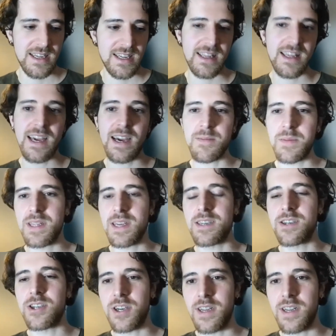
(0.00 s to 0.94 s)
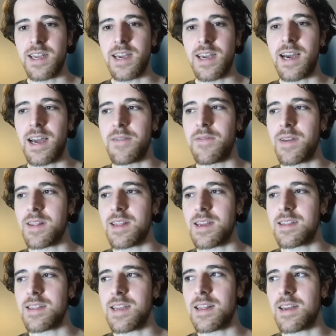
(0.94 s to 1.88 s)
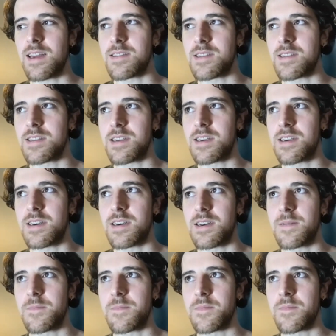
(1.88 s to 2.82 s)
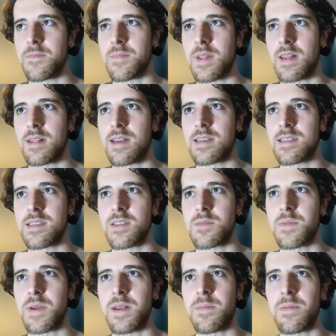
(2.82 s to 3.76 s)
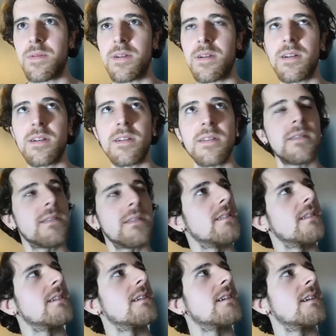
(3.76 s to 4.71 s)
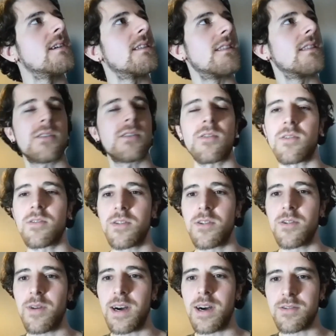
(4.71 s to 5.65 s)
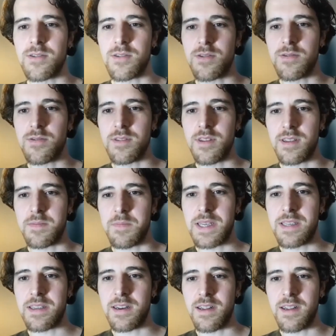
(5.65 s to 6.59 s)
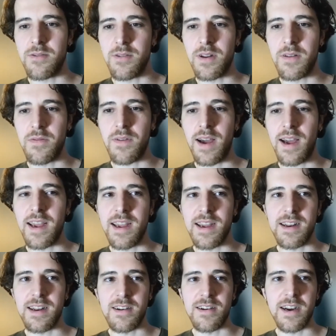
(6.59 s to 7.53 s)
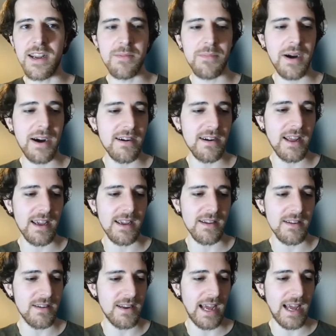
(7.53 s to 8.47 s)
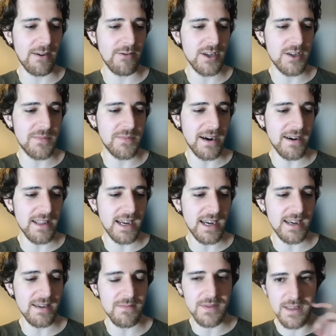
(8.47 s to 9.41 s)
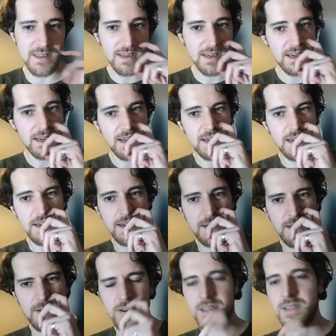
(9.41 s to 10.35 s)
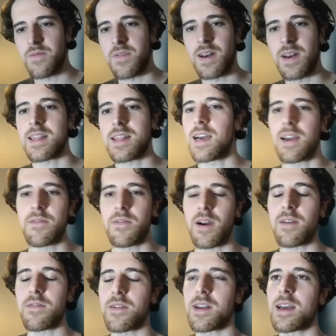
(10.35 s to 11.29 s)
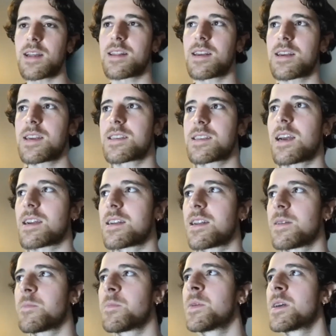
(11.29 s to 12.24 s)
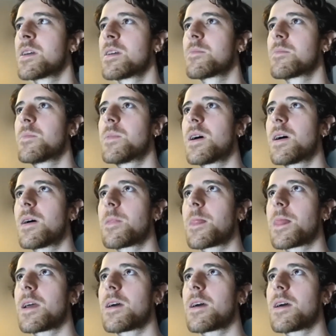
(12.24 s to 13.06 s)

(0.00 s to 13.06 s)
Yeah, potentially. Yeah, I think that, yeah, there's this paper that's called UL2 that's basically unifying learning like language paradigms, or something like that. I forget the exact name, but